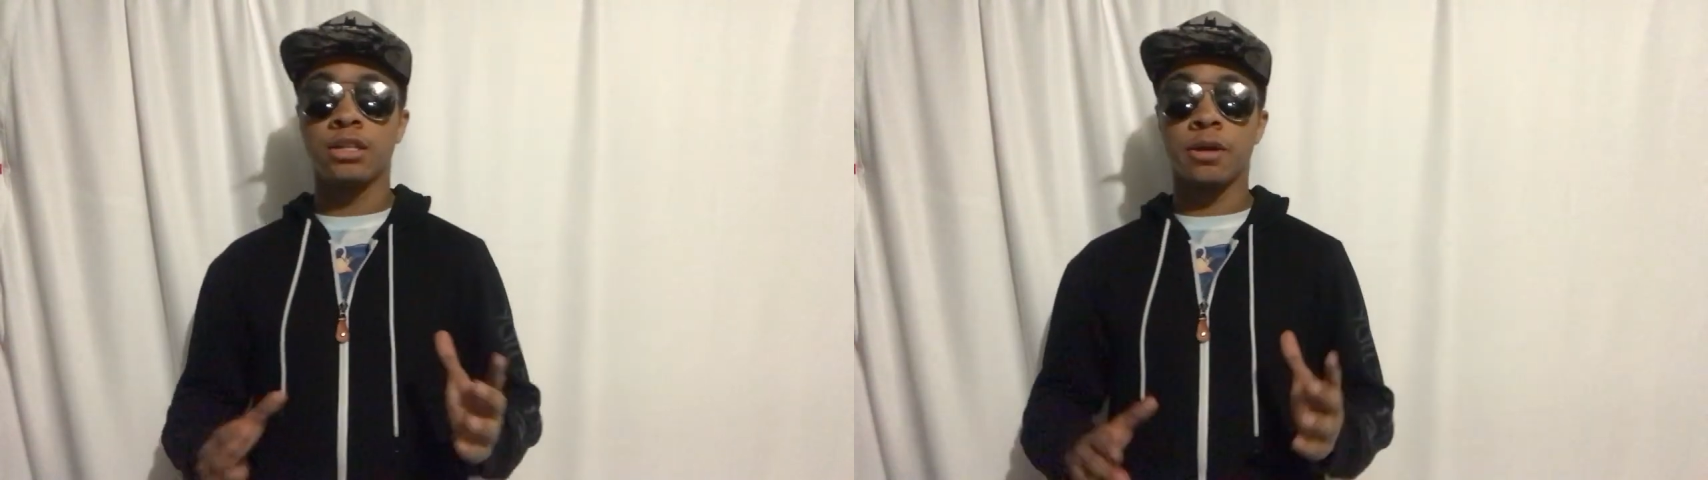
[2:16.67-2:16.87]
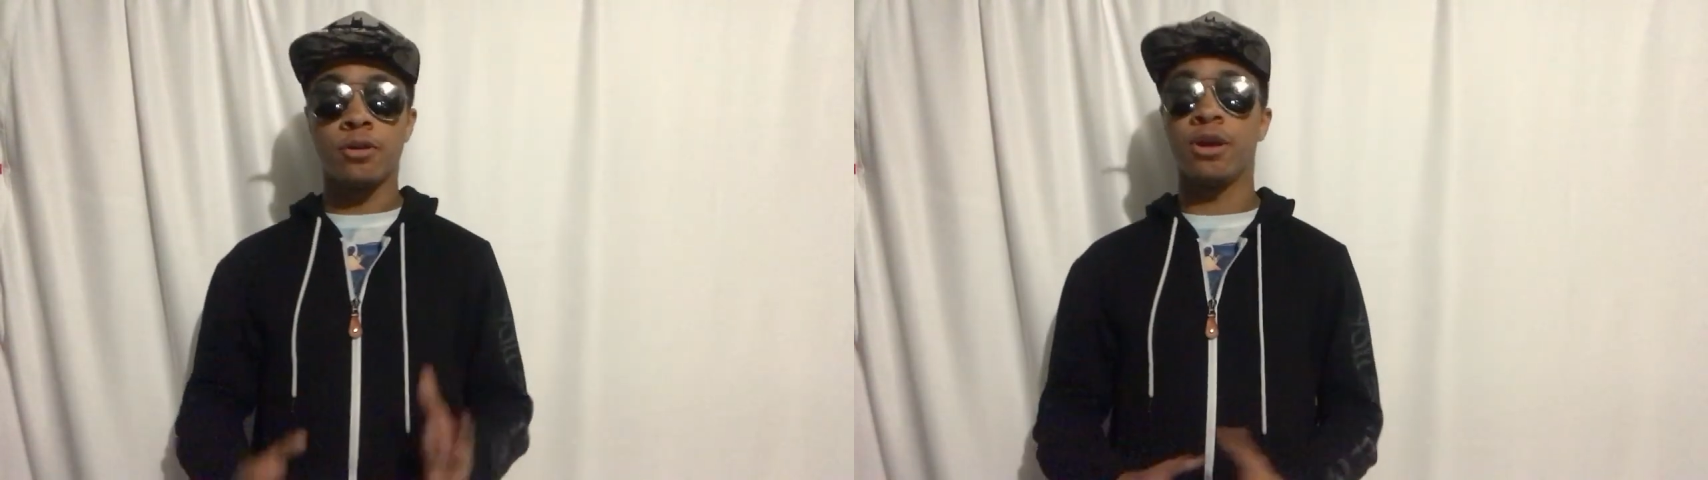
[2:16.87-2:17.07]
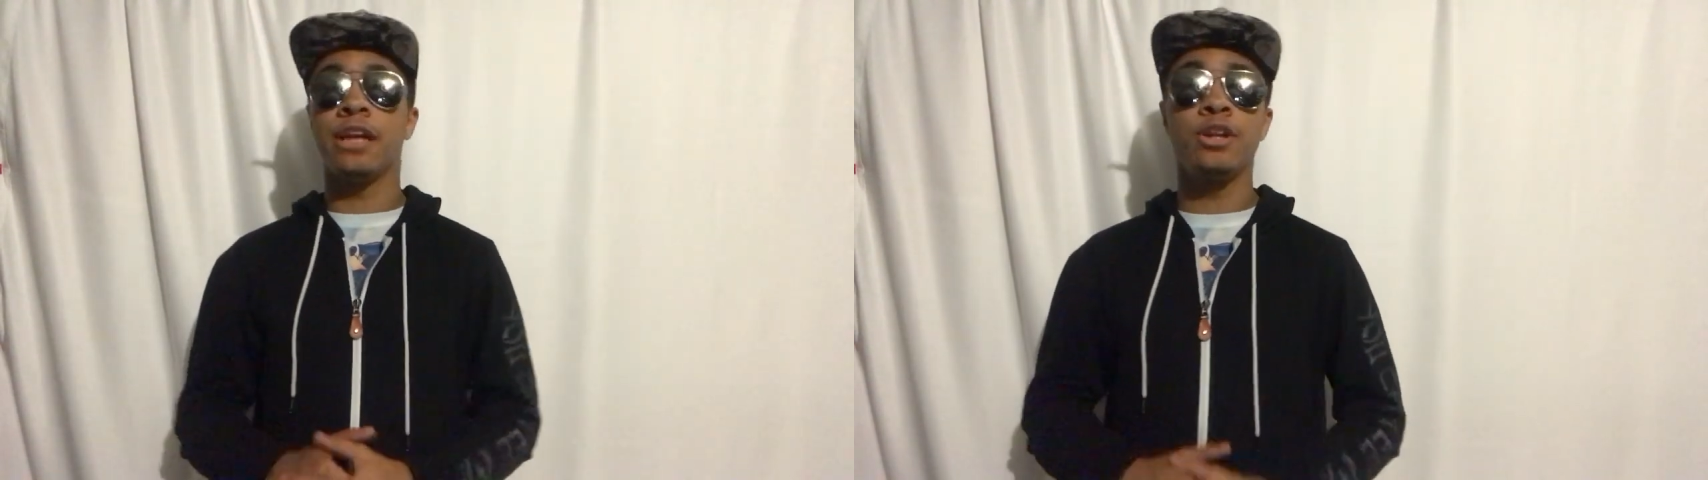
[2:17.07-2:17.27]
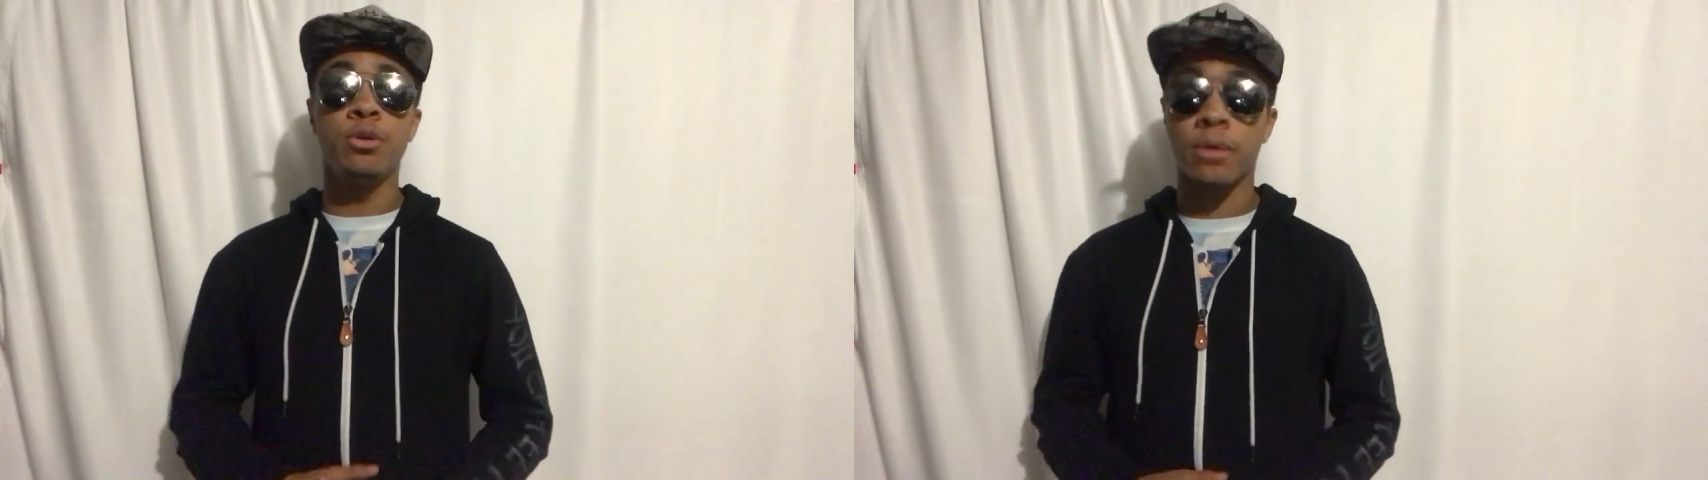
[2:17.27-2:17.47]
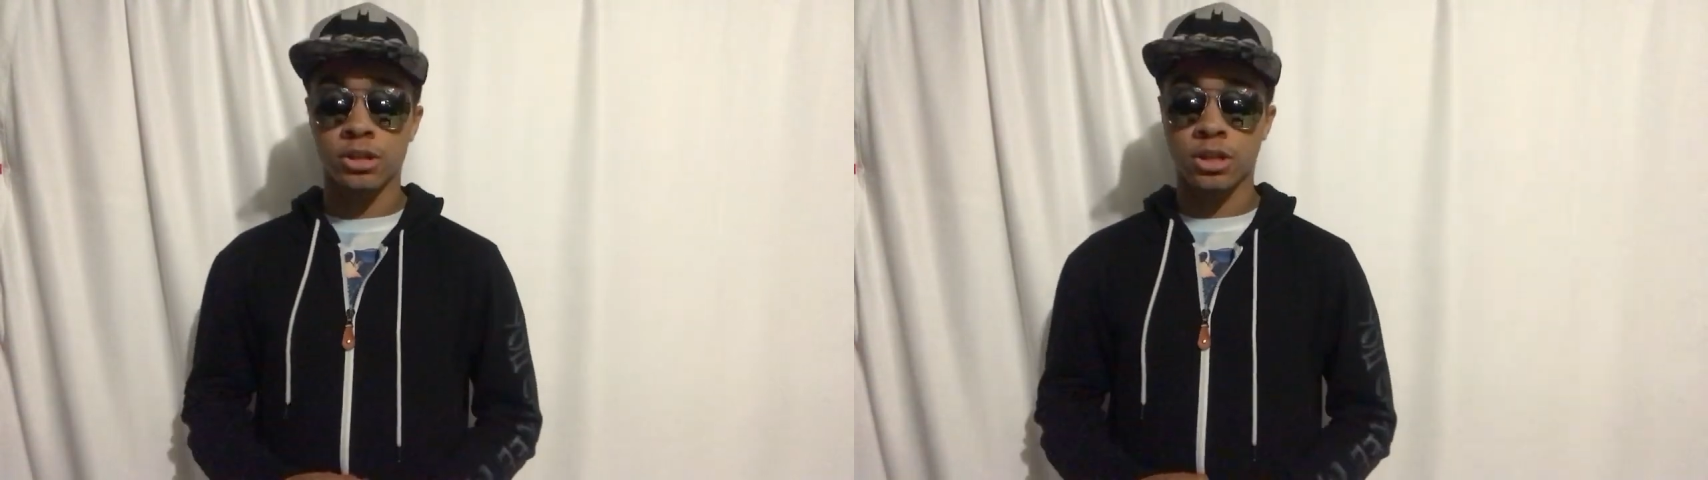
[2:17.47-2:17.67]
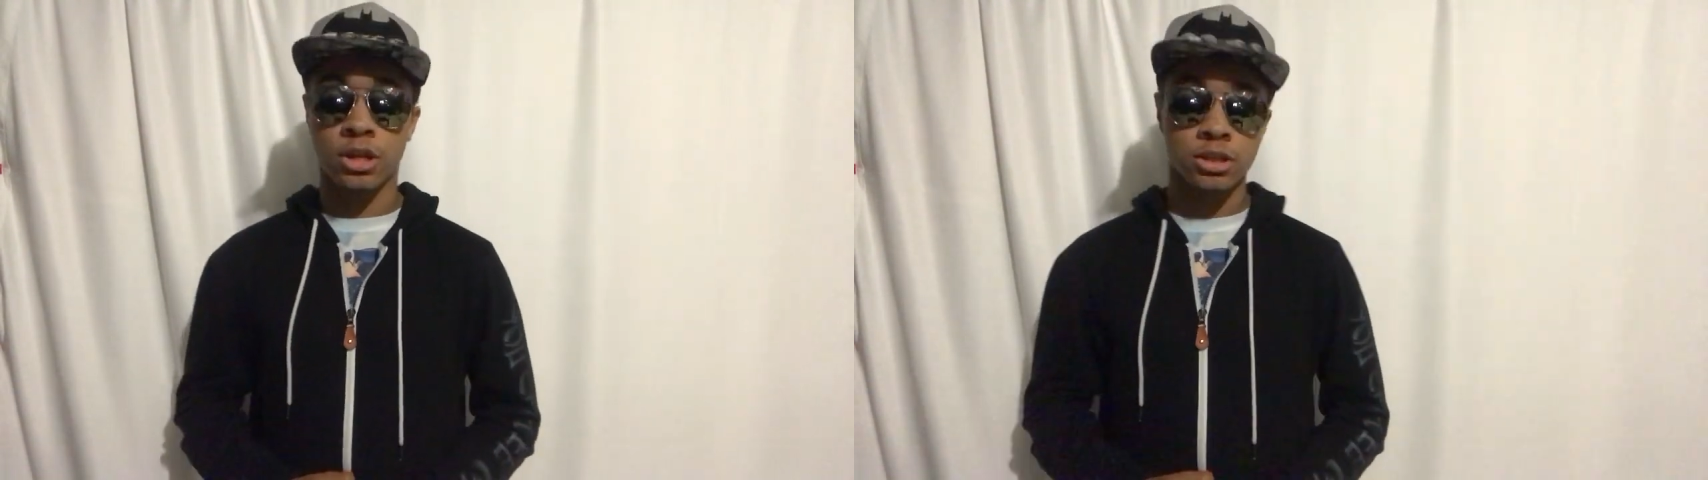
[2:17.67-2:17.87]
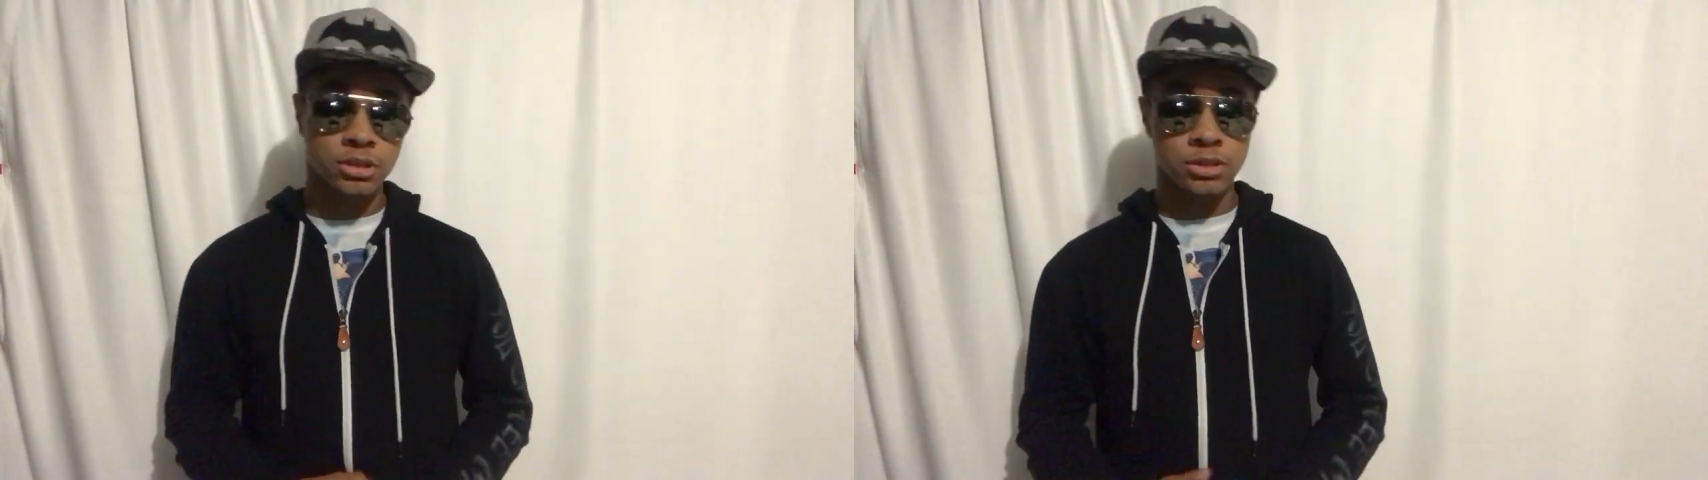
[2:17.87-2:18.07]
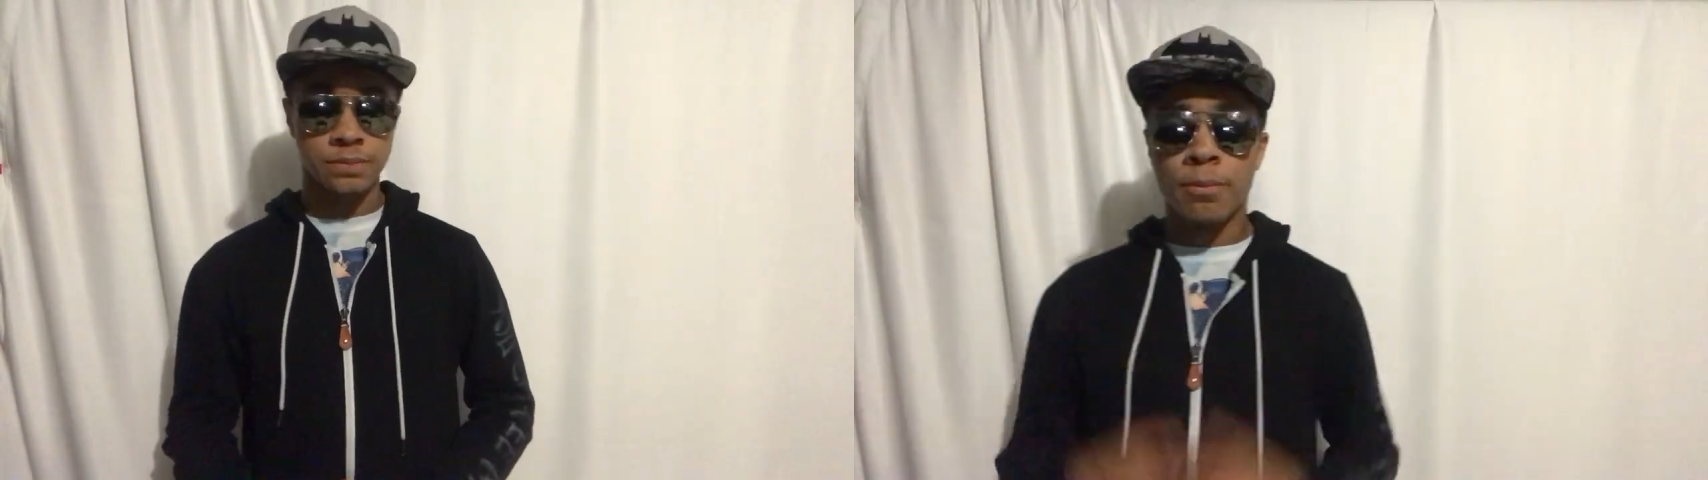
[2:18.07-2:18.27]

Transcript: to create new martial arts.